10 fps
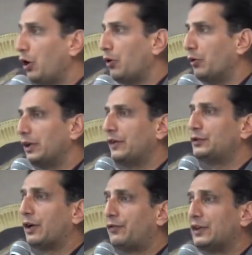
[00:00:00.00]
know if
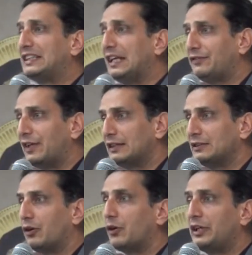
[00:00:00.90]
you are
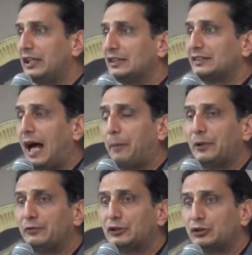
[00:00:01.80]
forgiven or He is
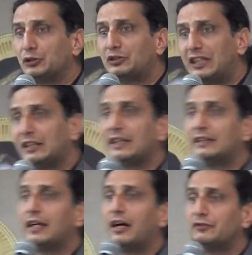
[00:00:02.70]
happy with you till the
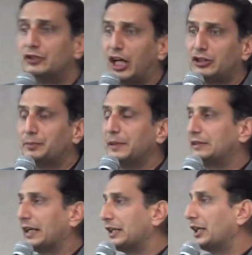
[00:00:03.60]
day of judgment,
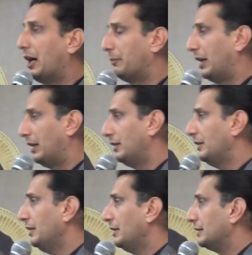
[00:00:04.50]
the Qiyamah,
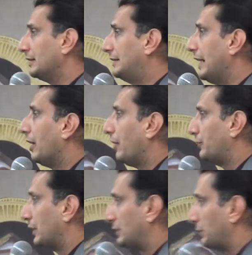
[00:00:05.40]
the day
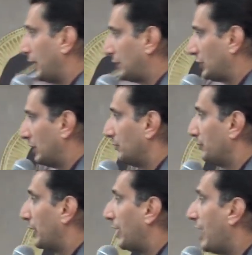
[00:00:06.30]
of resurrection,
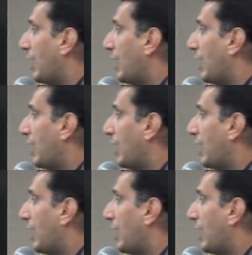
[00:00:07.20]
where